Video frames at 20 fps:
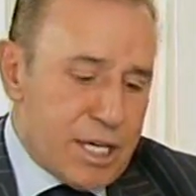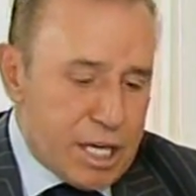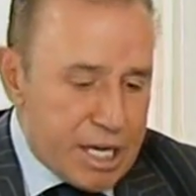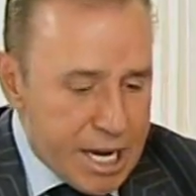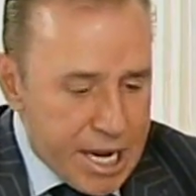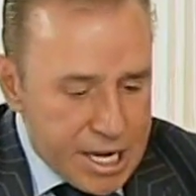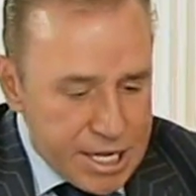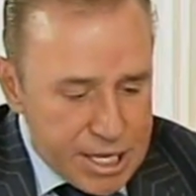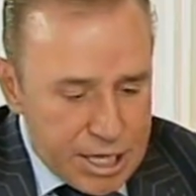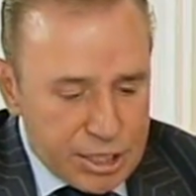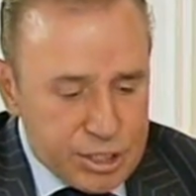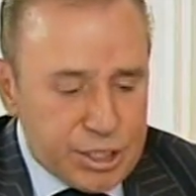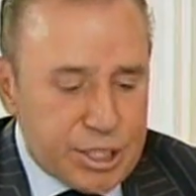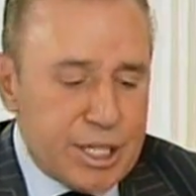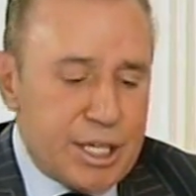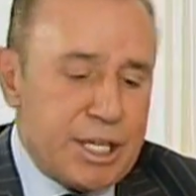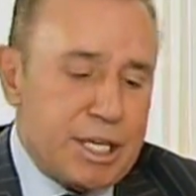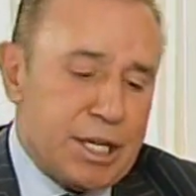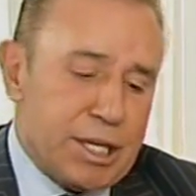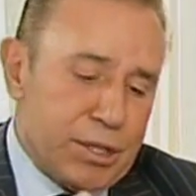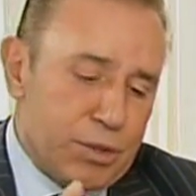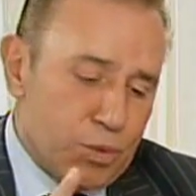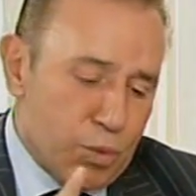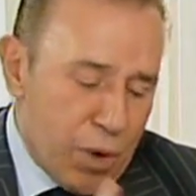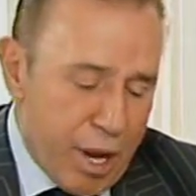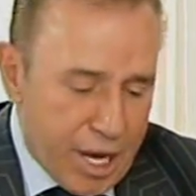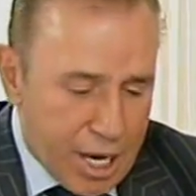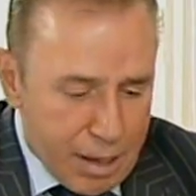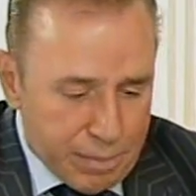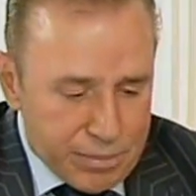clean the skin,
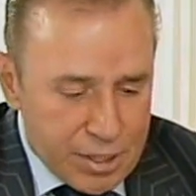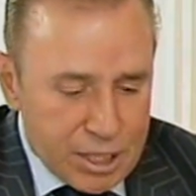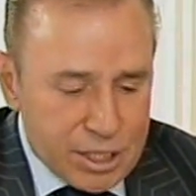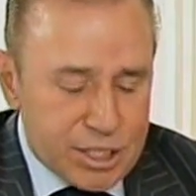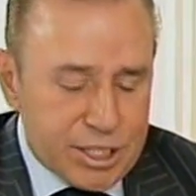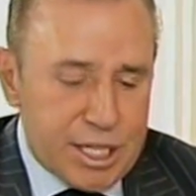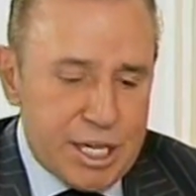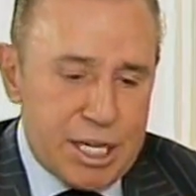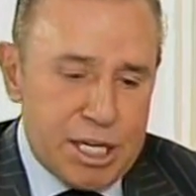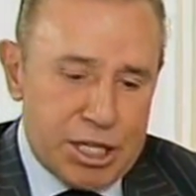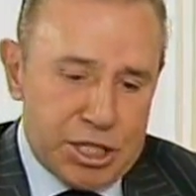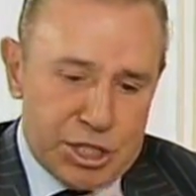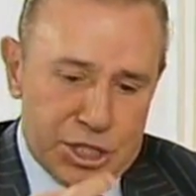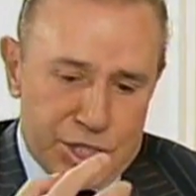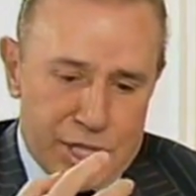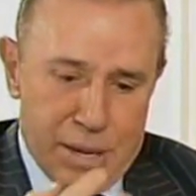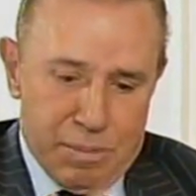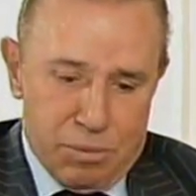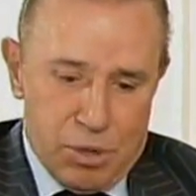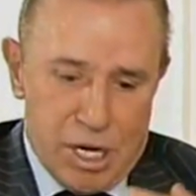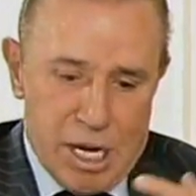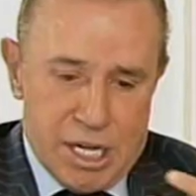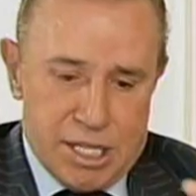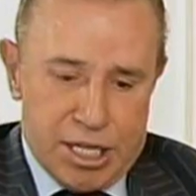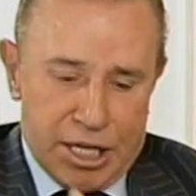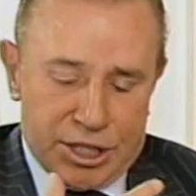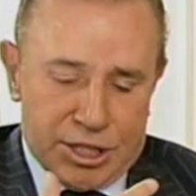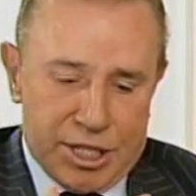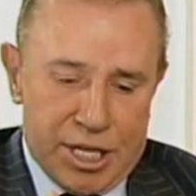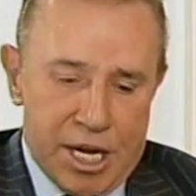wake up the skin,
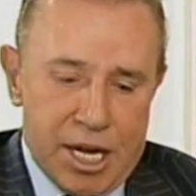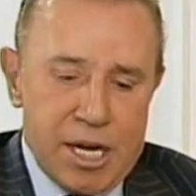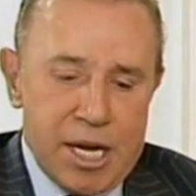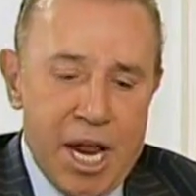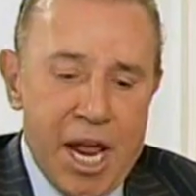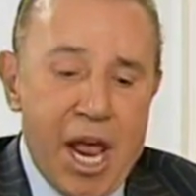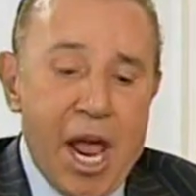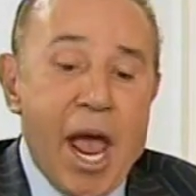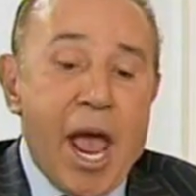stimulate the skin,